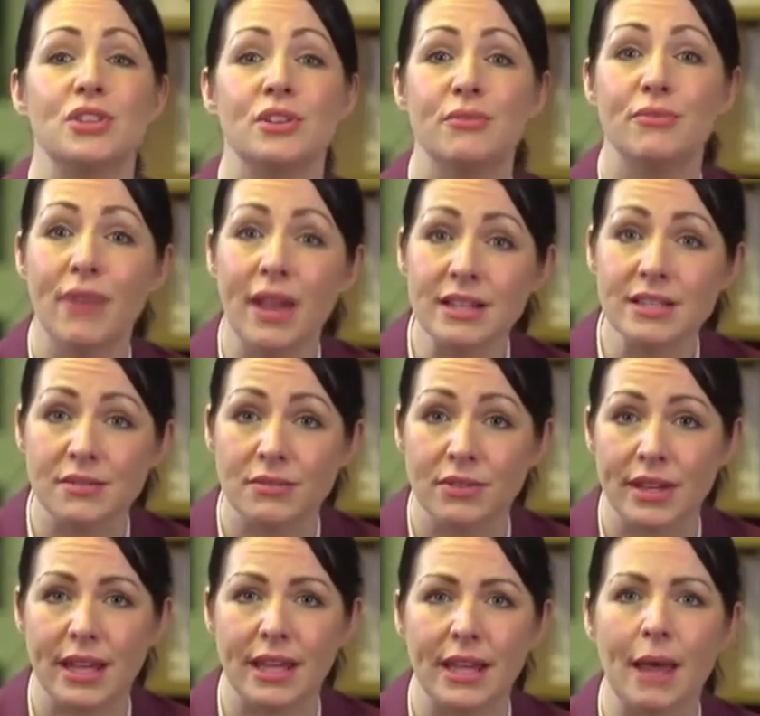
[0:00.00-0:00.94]
it
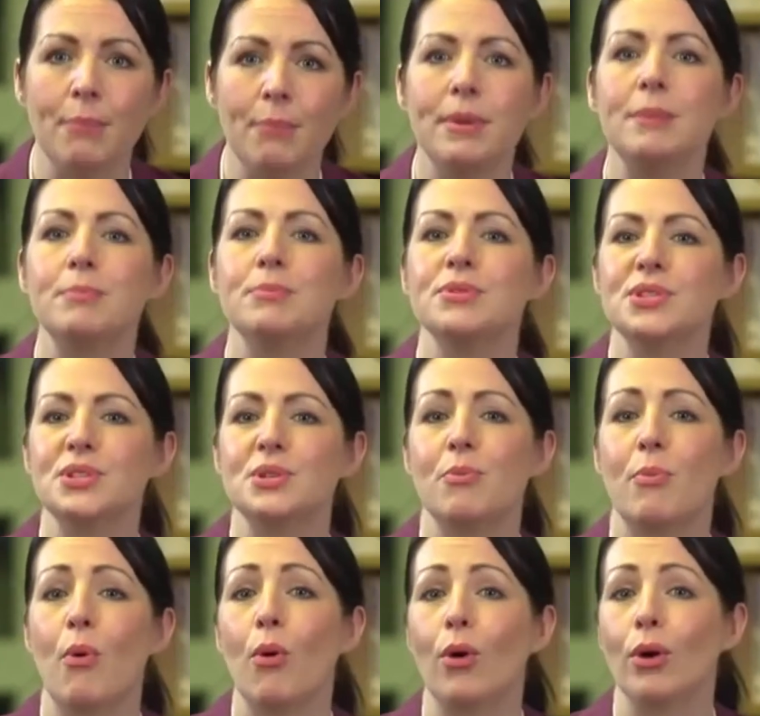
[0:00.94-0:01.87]
effectively and get people's
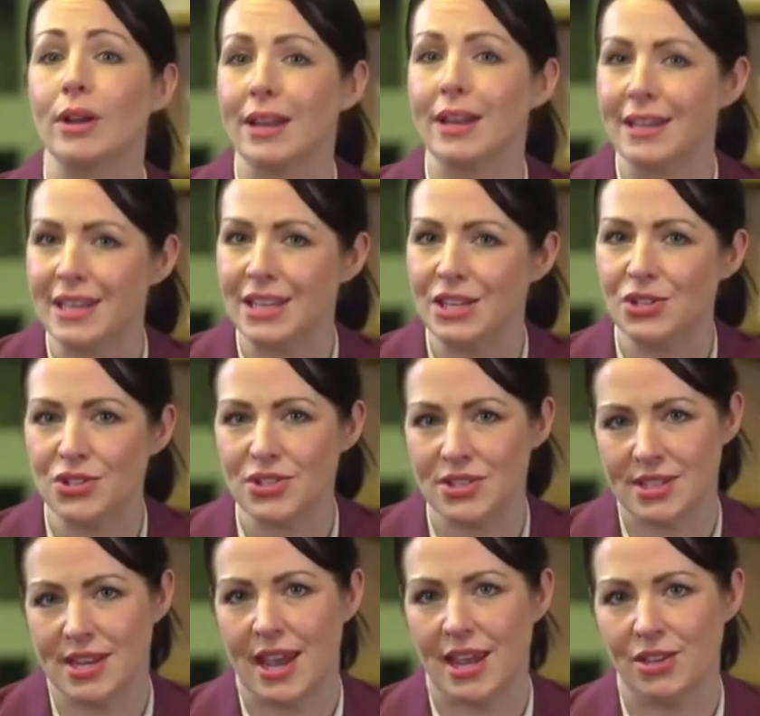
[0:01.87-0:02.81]
support at each
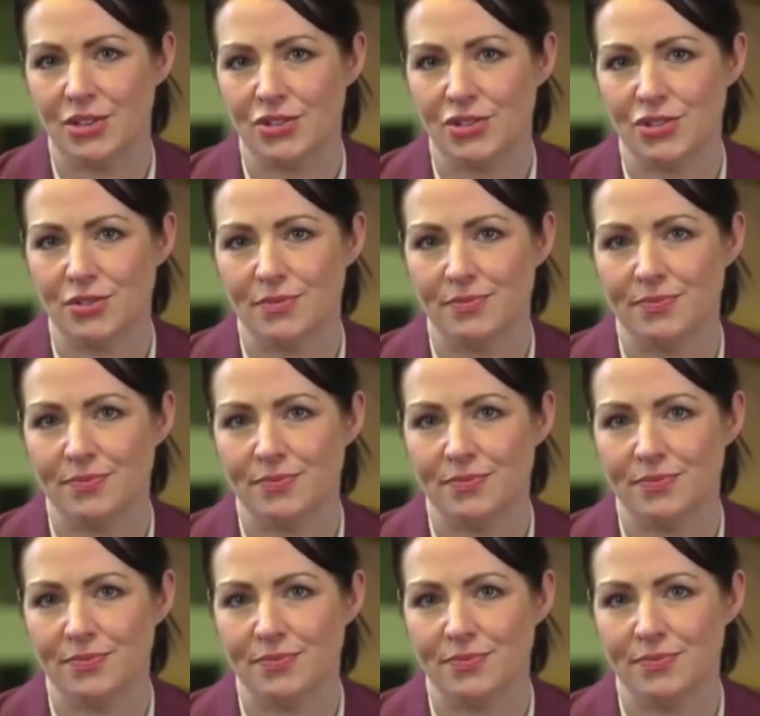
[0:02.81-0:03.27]
stage.